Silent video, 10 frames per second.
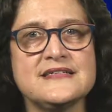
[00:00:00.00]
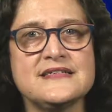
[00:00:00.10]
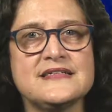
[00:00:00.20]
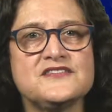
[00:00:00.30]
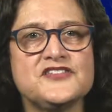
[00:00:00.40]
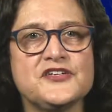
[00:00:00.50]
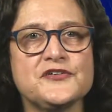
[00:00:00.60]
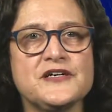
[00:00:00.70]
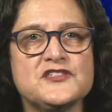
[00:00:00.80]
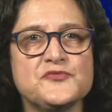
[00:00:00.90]
to consider
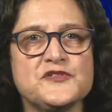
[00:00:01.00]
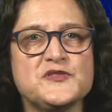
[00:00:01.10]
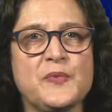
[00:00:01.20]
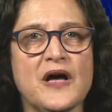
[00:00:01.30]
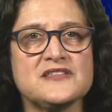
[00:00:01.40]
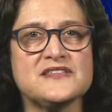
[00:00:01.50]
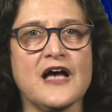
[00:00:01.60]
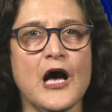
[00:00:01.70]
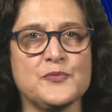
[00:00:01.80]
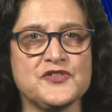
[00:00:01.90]
is response
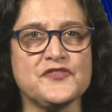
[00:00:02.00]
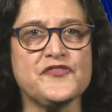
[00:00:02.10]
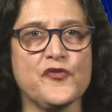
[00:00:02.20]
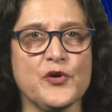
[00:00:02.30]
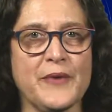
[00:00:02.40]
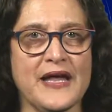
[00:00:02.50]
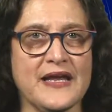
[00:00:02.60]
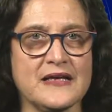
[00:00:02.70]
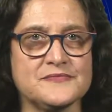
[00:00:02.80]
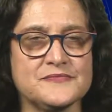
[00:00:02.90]
option formatting.